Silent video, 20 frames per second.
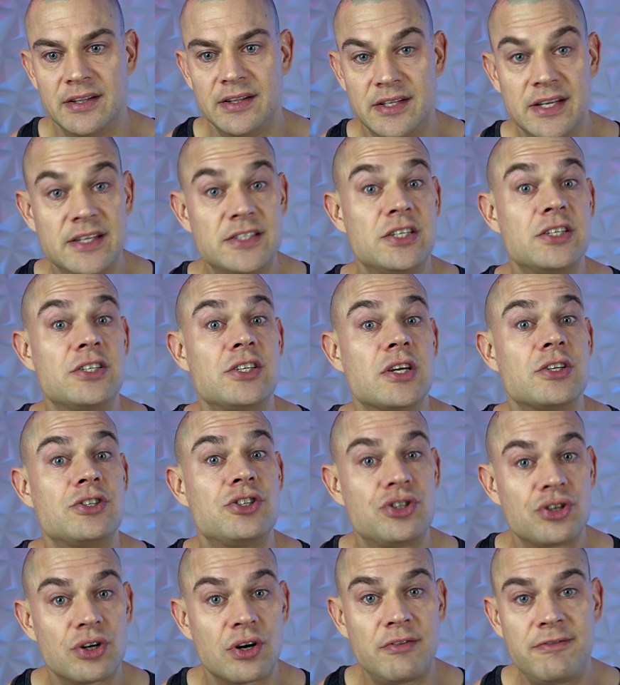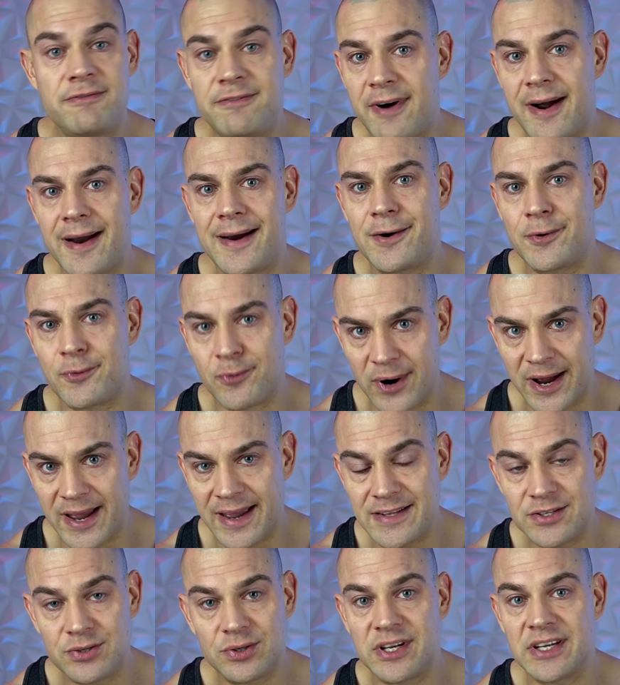This is a surefire
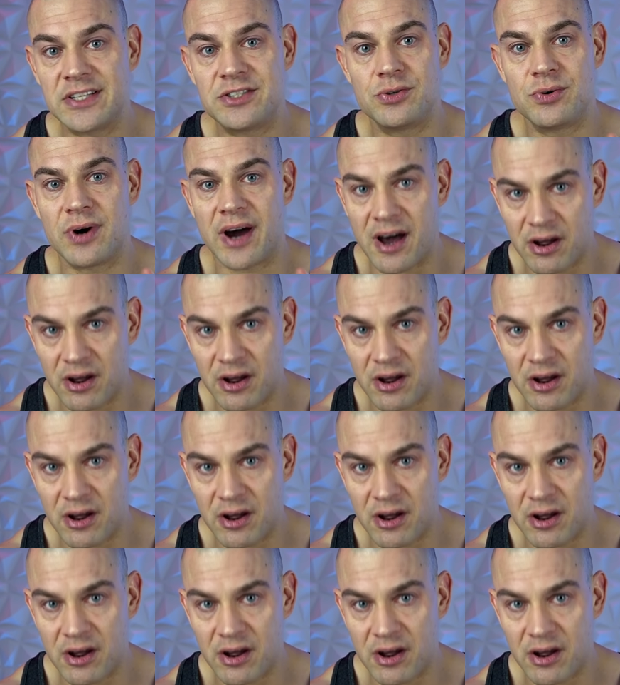way to get you